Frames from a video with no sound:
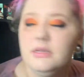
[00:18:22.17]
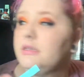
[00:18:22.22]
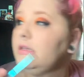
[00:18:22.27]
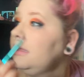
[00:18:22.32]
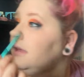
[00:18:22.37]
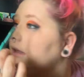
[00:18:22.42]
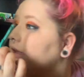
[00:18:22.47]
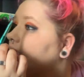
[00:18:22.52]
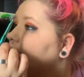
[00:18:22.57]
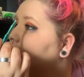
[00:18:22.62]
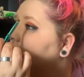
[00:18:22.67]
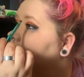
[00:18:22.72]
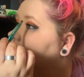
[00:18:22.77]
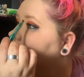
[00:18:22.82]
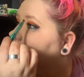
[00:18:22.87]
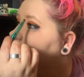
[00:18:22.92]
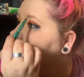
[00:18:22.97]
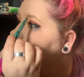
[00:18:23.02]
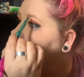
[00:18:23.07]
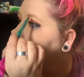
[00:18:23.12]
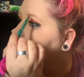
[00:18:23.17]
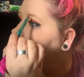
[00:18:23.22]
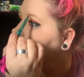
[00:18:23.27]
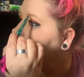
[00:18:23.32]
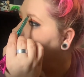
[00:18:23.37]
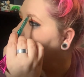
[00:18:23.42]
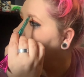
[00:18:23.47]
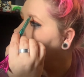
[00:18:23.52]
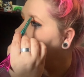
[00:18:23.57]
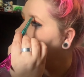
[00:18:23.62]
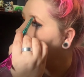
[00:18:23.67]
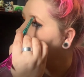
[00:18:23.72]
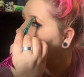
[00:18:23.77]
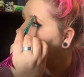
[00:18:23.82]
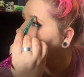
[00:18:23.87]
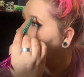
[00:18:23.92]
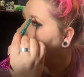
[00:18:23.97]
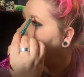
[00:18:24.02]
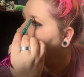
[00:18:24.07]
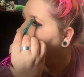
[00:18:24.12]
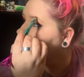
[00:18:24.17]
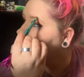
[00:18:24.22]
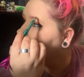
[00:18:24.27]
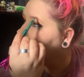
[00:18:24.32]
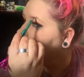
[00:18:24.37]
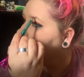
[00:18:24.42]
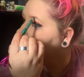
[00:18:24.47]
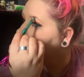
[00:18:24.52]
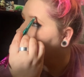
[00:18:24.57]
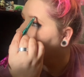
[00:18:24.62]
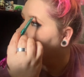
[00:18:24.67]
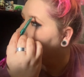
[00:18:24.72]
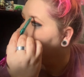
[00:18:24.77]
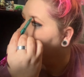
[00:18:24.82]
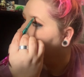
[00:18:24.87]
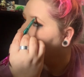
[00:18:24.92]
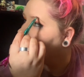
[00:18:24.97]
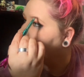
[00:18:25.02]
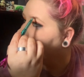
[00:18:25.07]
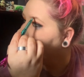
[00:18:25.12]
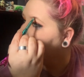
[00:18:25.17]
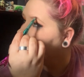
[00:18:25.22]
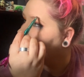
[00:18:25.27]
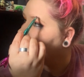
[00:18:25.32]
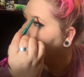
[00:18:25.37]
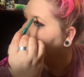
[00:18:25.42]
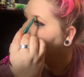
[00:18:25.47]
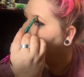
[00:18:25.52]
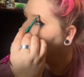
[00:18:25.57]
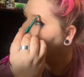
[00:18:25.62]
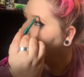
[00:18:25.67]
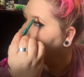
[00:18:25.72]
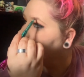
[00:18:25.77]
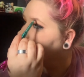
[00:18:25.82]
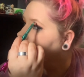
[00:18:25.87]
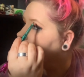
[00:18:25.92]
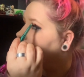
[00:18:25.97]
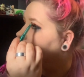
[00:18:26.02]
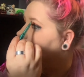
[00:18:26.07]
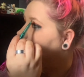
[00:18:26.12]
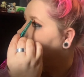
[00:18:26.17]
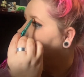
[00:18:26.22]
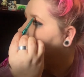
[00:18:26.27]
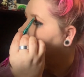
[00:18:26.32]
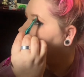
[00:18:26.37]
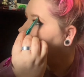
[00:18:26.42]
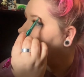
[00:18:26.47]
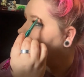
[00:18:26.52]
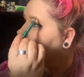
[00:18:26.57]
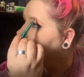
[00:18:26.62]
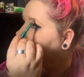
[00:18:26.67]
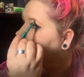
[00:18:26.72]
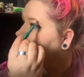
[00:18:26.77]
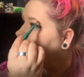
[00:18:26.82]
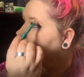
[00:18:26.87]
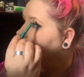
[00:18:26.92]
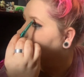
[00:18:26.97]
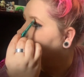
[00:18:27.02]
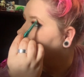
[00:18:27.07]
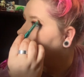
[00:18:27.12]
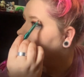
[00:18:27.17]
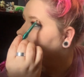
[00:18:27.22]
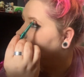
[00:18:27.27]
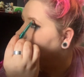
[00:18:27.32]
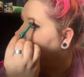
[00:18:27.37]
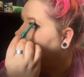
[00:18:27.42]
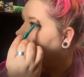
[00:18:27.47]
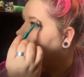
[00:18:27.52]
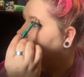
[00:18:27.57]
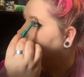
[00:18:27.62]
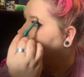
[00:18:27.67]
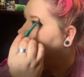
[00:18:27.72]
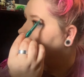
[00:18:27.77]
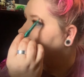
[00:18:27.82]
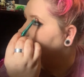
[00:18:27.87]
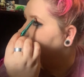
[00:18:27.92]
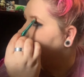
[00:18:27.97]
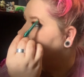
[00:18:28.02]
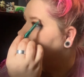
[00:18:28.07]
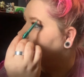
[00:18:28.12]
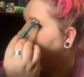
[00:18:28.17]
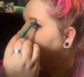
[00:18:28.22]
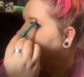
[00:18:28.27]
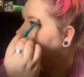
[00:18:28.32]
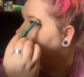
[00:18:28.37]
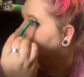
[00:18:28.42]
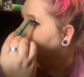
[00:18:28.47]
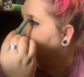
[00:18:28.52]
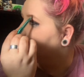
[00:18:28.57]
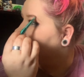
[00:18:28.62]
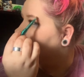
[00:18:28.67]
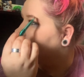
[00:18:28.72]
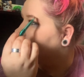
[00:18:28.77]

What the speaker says: tea just a little bit to help out a few problem areas.